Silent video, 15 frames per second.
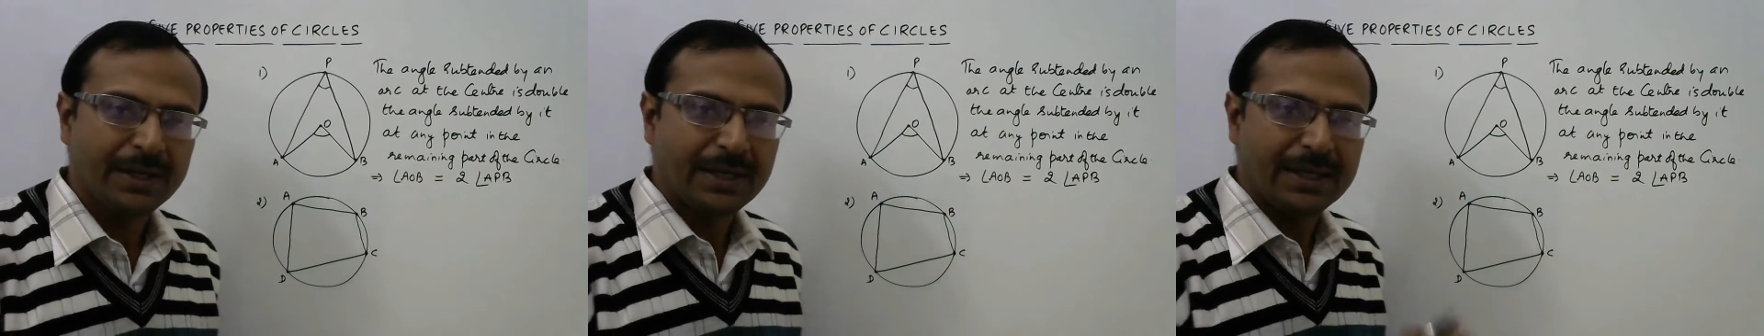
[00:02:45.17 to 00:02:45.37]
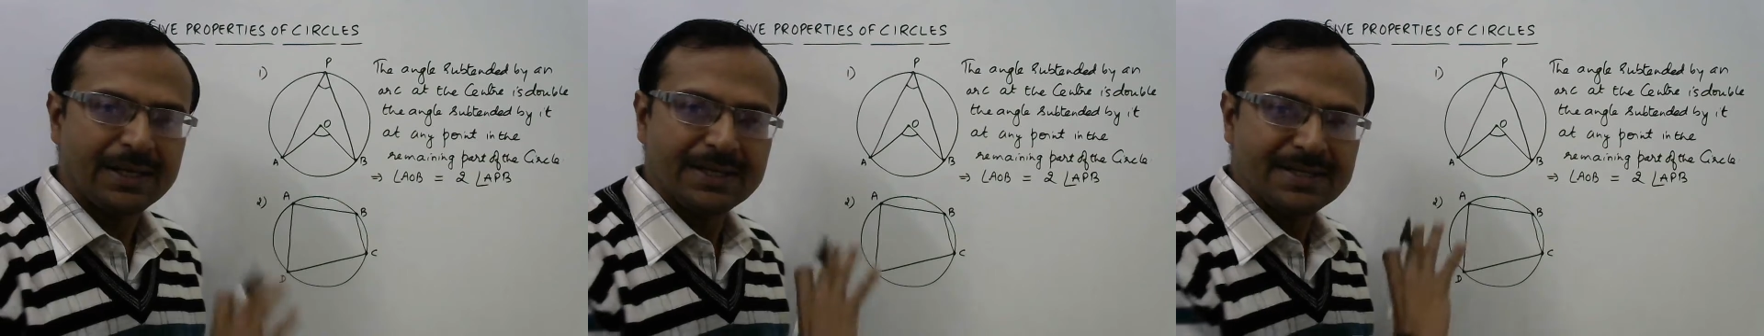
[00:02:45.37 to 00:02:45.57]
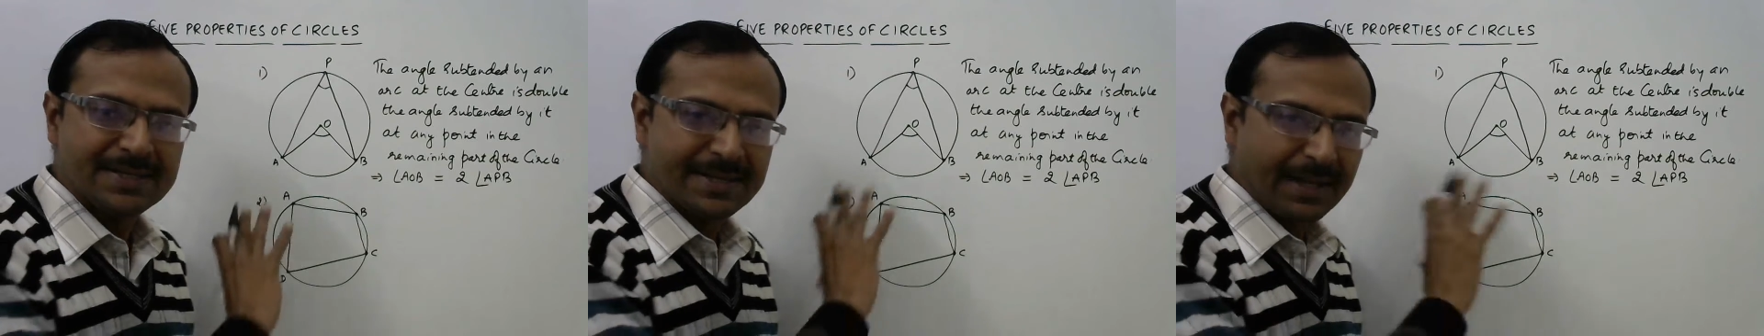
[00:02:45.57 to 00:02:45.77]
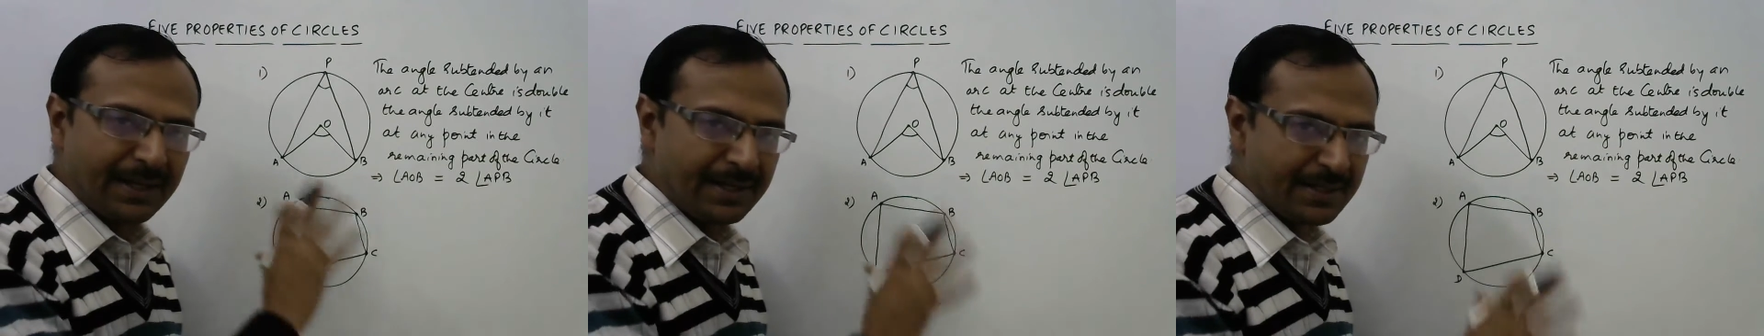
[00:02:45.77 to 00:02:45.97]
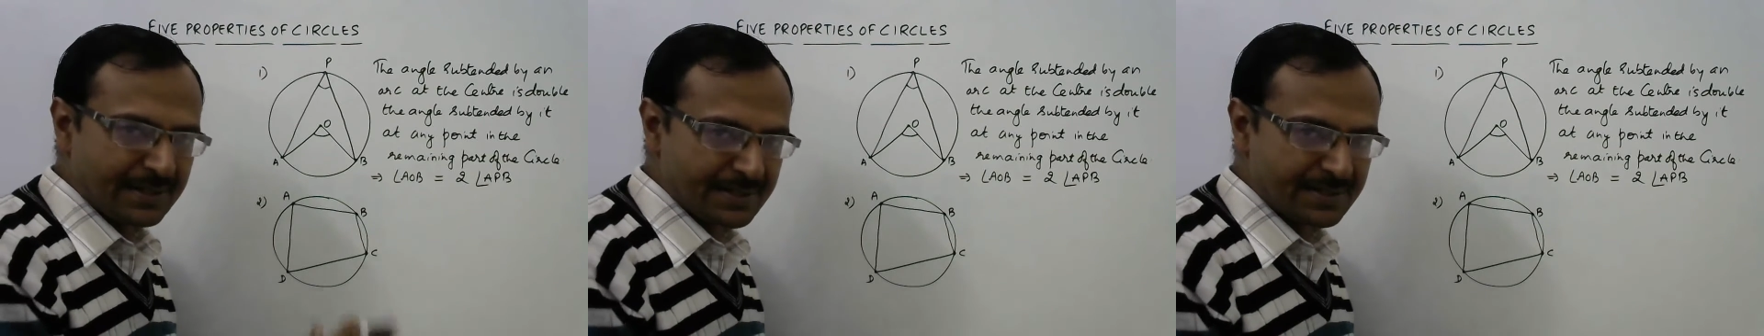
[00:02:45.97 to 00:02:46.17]
inside
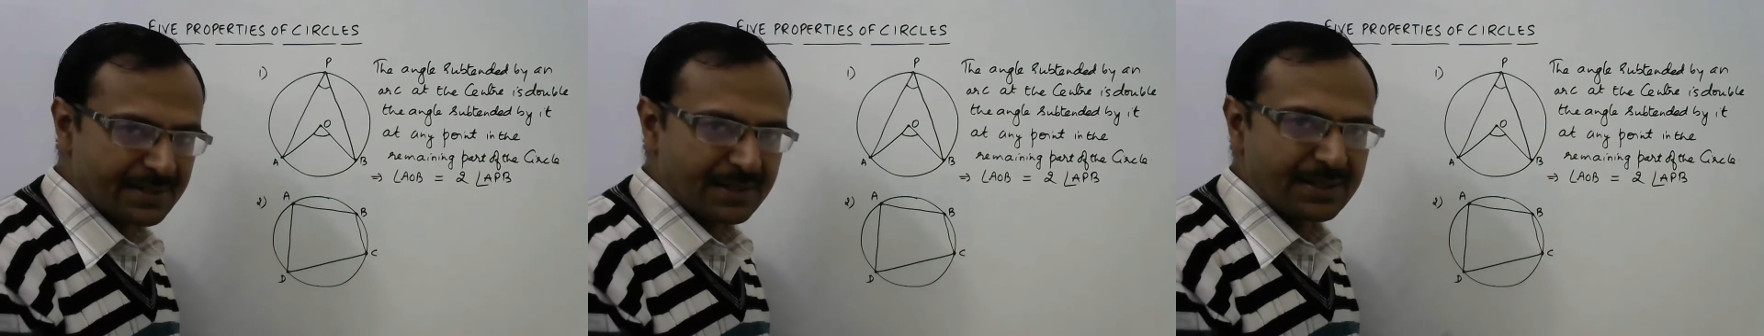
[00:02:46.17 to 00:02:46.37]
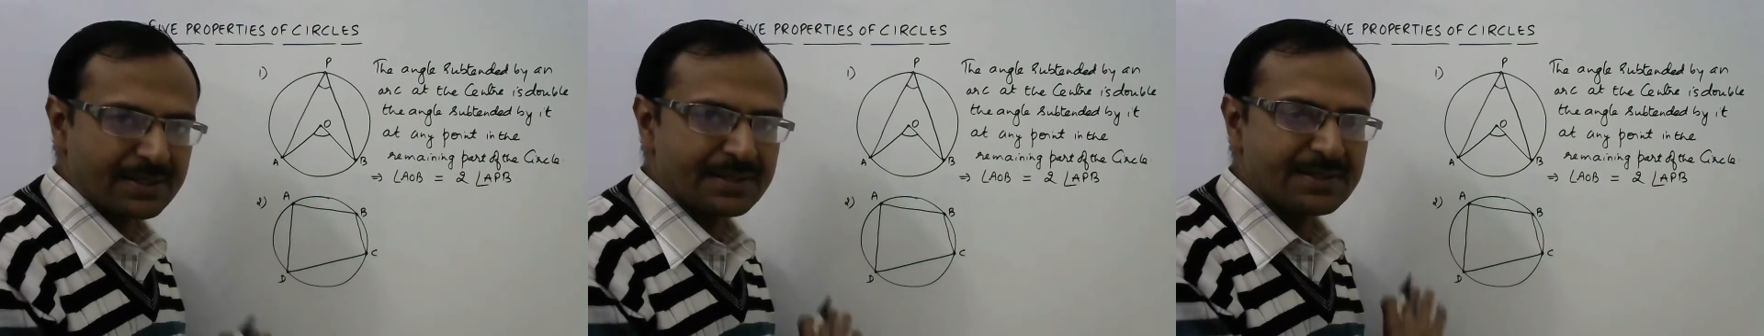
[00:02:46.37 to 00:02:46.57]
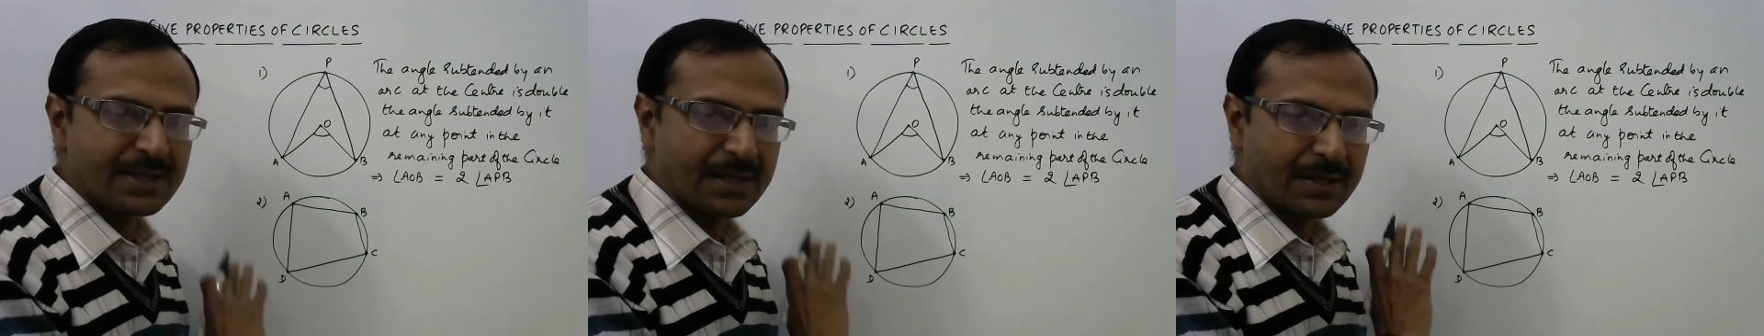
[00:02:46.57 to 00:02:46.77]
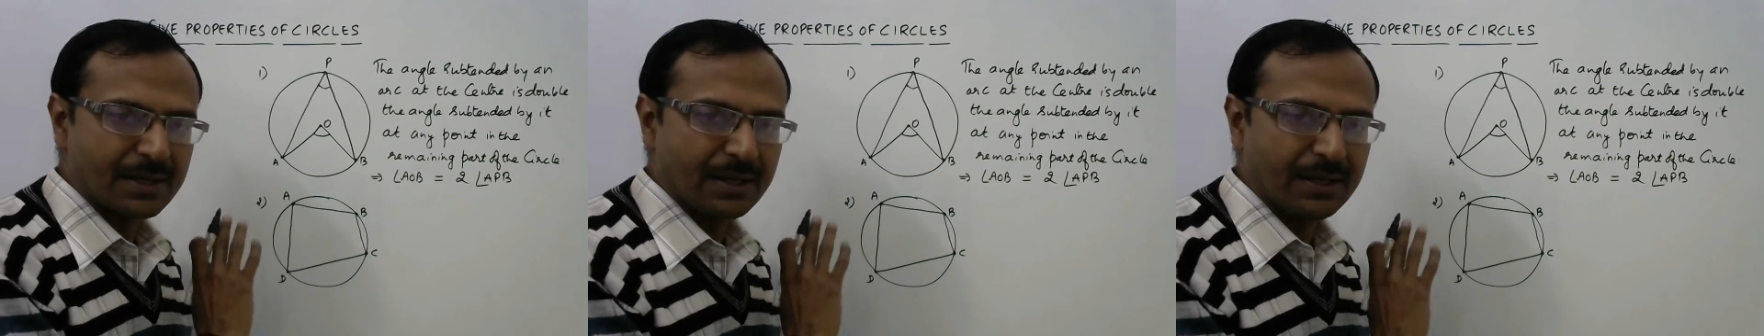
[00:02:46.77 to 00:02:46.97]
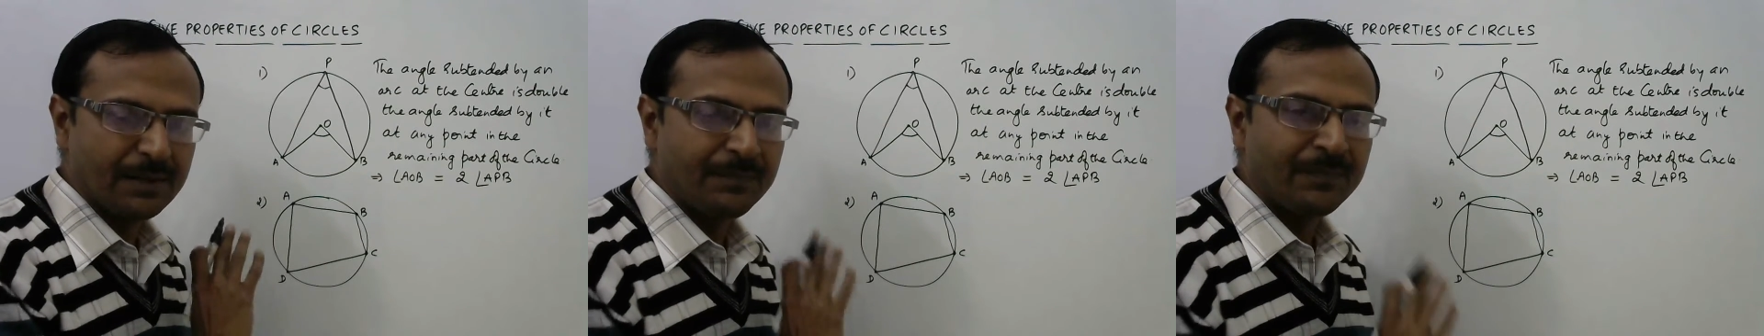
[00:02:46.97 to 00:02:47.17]
this
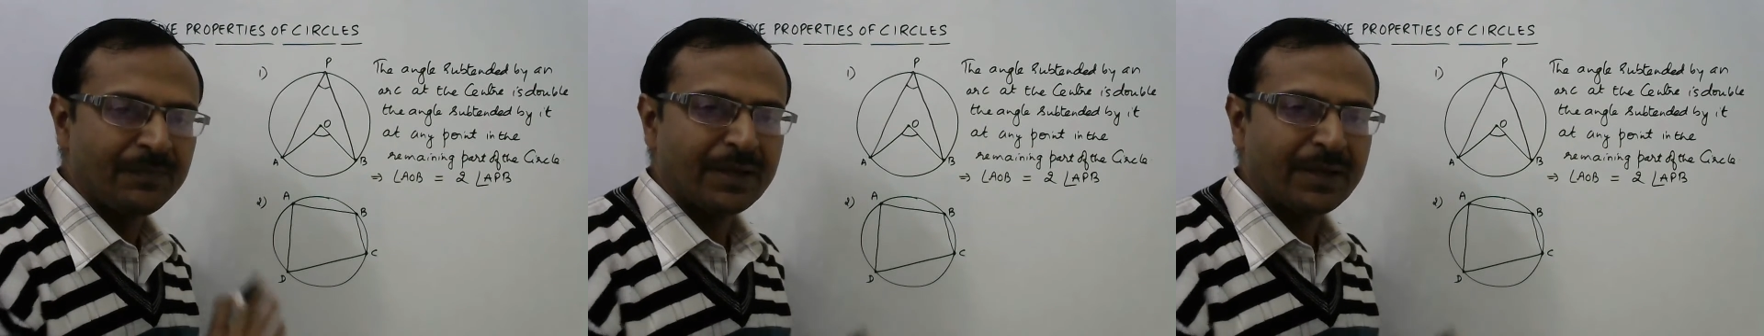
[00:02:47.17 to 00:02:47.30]
circle